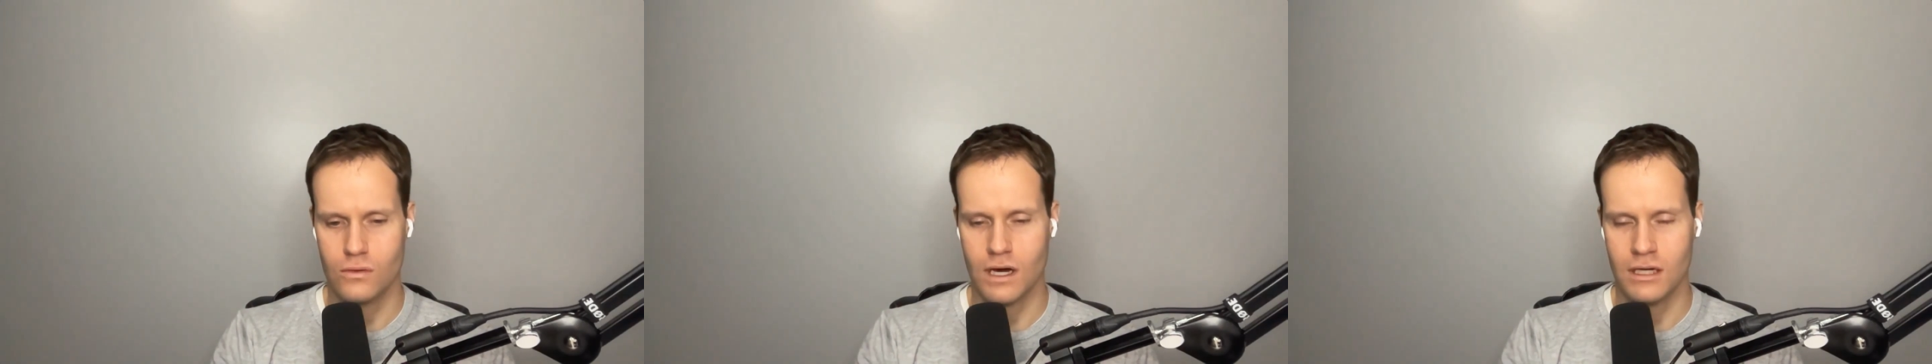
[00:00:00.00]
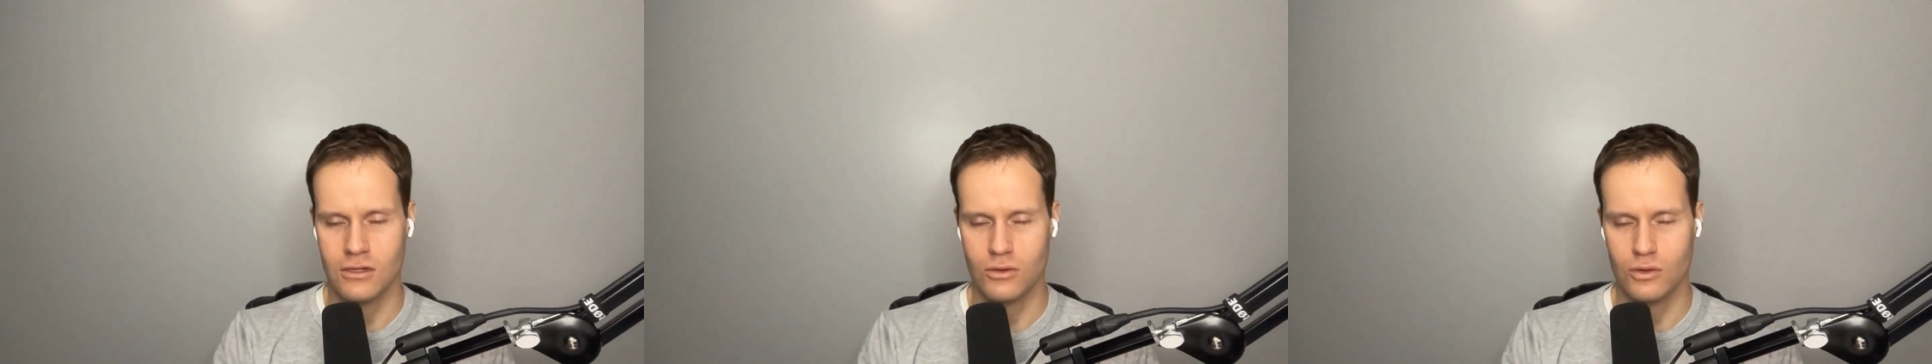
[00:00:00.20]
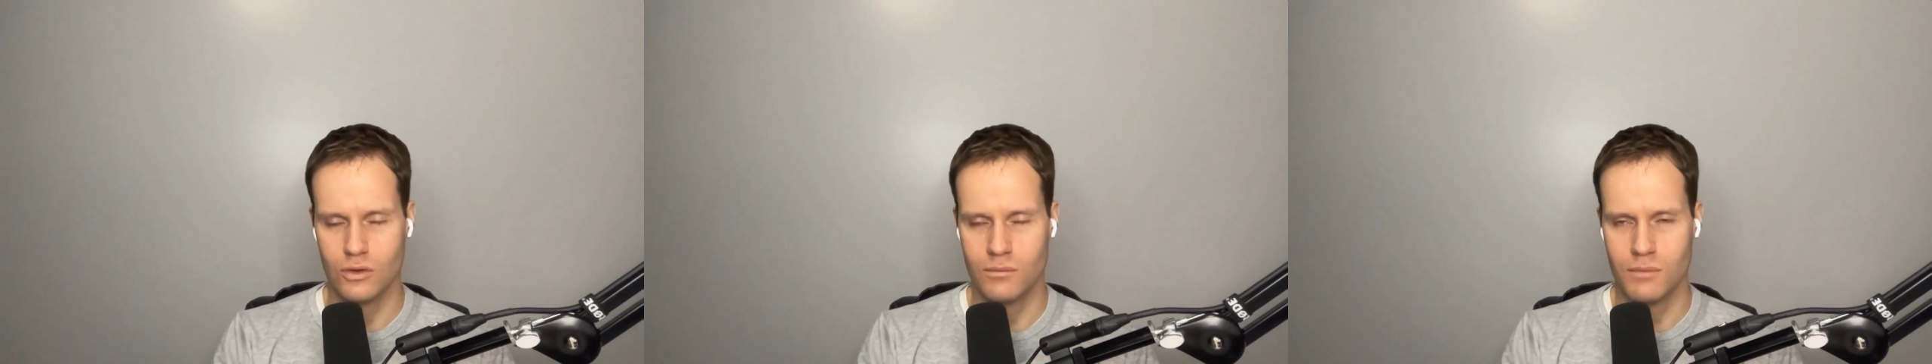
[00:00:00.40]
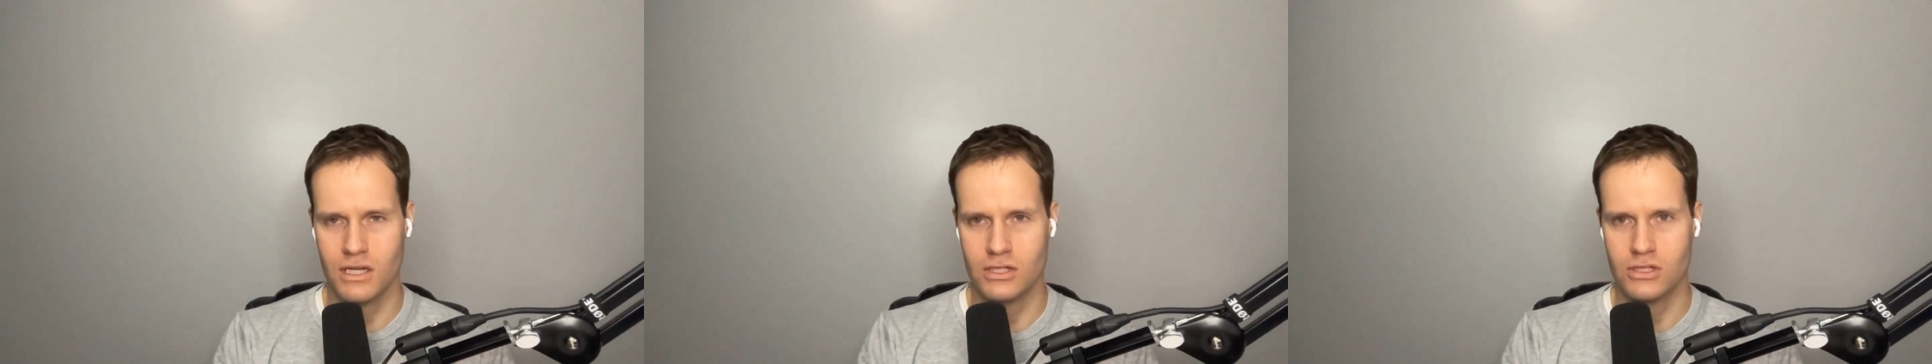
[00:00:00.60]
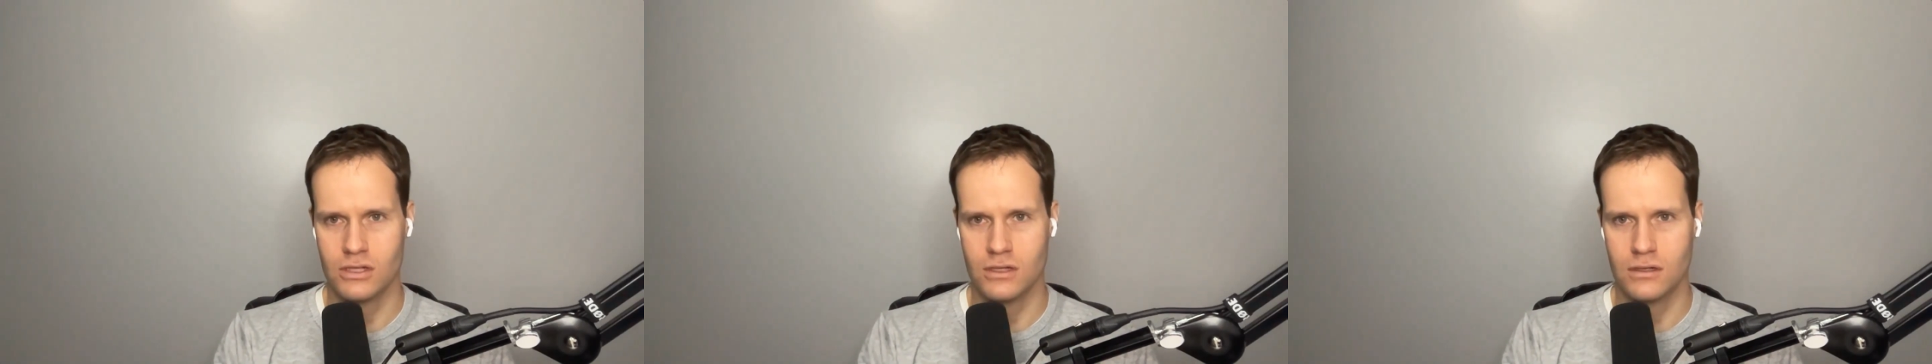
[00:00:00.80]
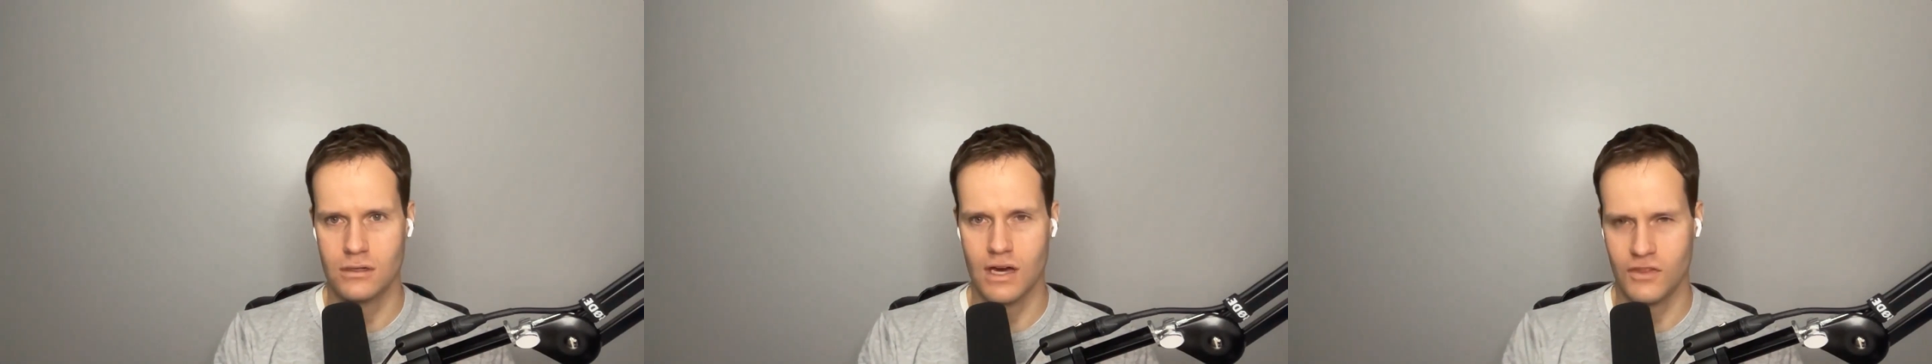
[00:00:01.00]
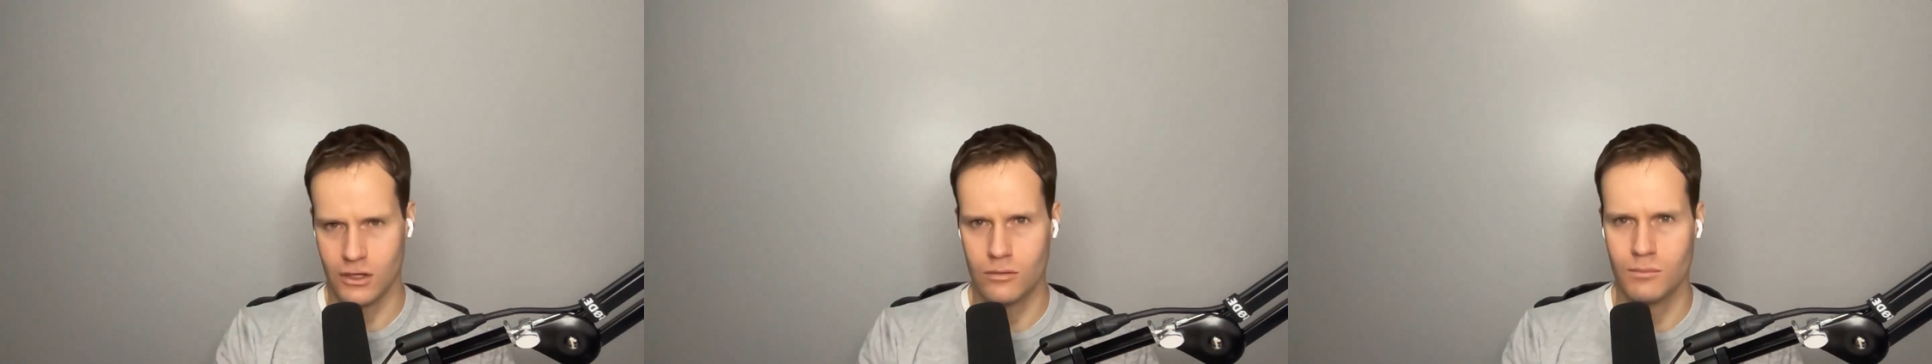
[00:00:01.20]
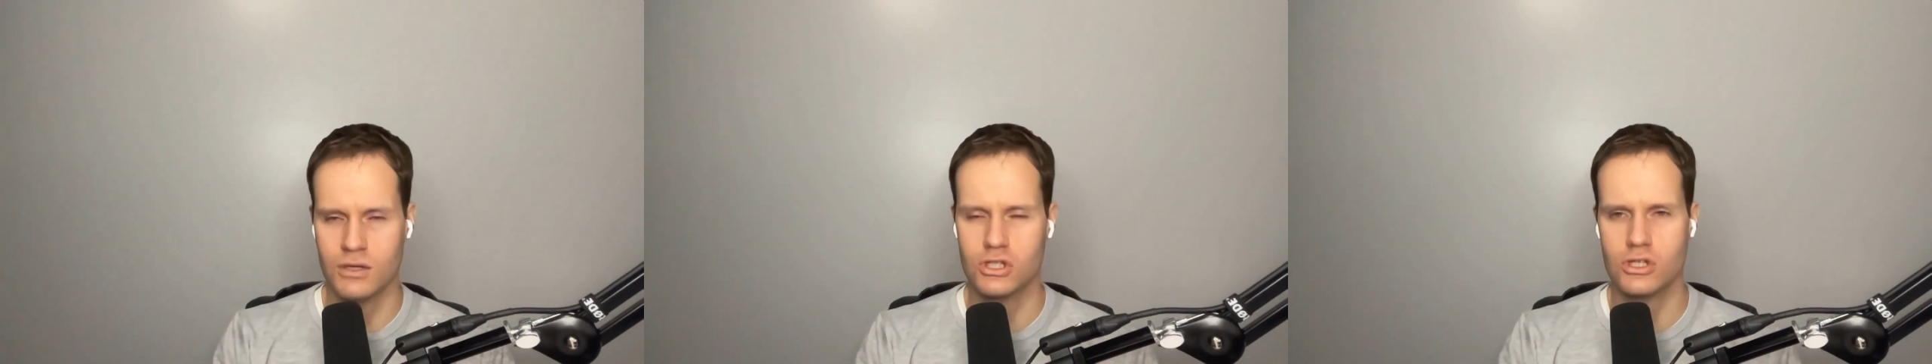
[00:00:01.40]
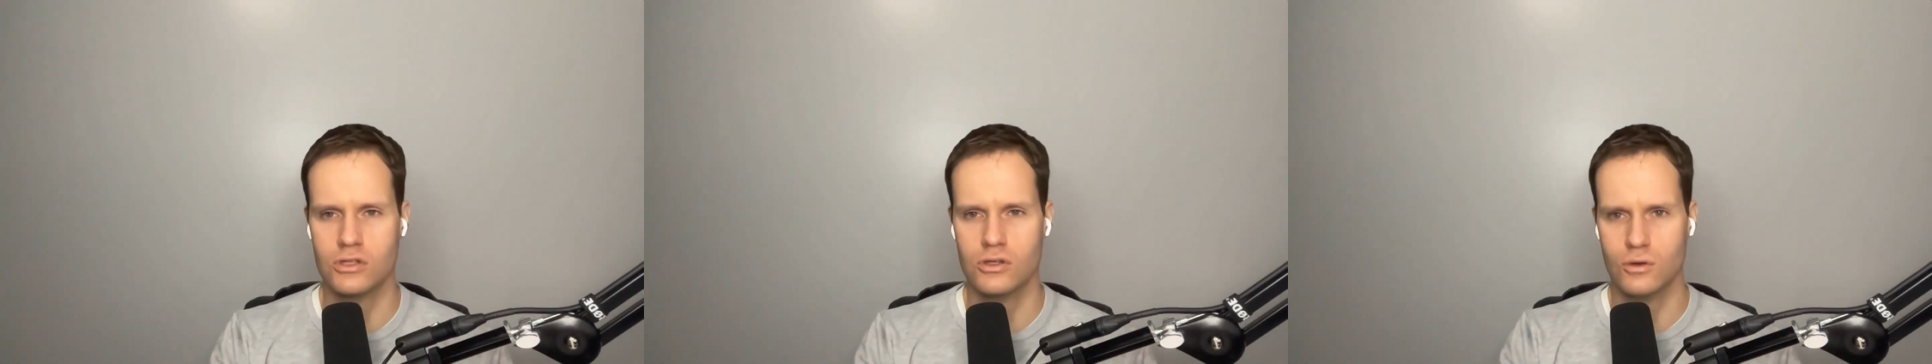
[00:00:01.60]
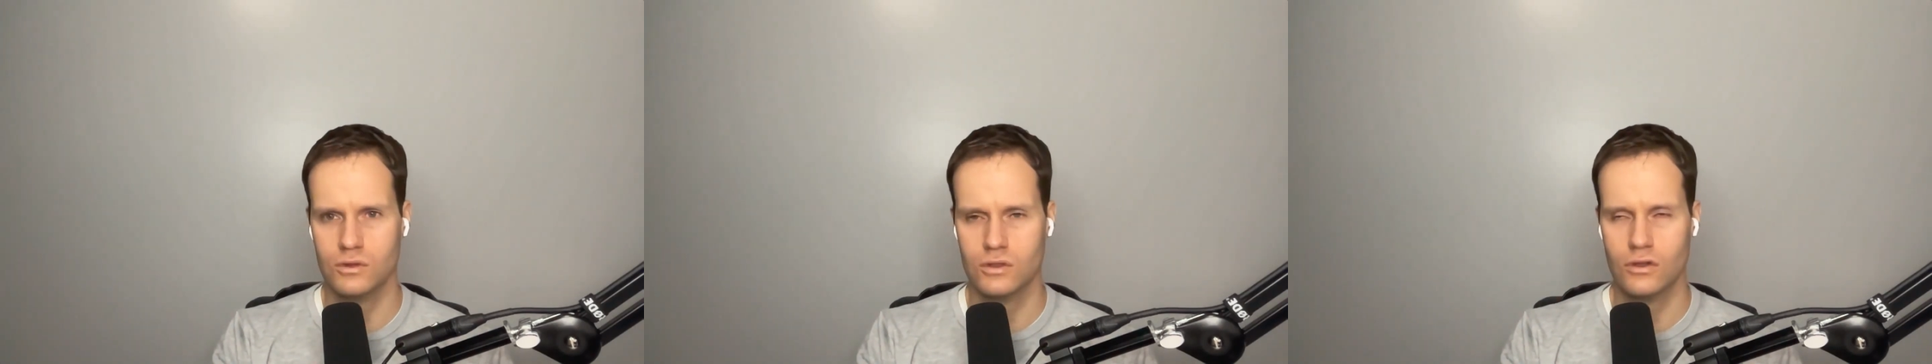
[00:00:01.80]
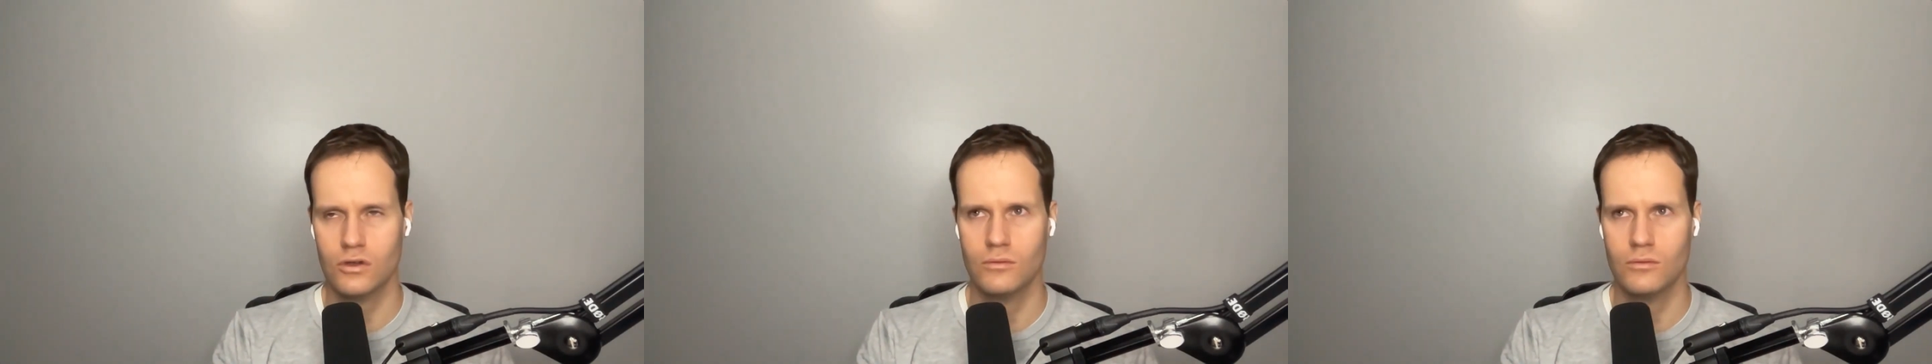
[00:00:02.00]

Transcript: I know you had mentioned, I think you had mentioned YouTube,